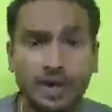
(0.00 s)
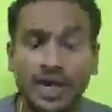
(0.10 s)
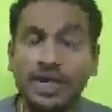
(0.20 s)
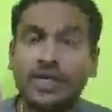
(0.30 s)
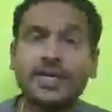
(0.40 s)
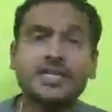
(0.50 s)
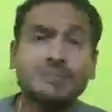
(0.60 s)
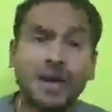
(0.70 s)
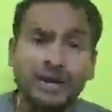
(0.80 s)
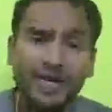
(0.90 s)
And it is
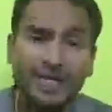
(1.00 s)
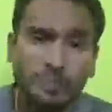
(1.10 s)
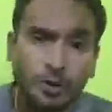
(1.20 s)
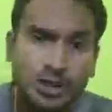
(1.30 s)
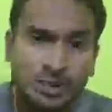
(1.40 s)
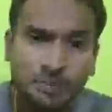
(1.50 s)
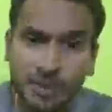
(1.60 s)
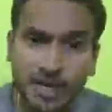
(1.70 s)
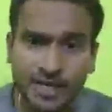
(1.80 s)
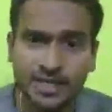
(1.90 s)
my
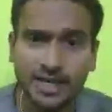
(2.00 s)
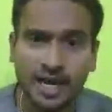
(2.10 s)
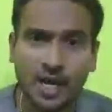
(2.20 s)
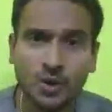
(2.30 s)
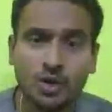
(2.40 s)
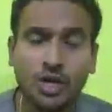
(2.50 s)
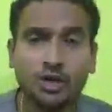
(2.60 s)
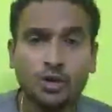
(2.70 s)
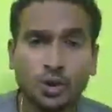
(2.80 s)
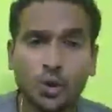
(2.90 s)
responsibility now
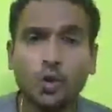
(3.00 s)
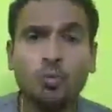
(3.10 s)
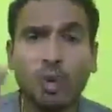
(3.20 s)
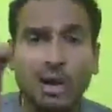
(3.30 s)
to do my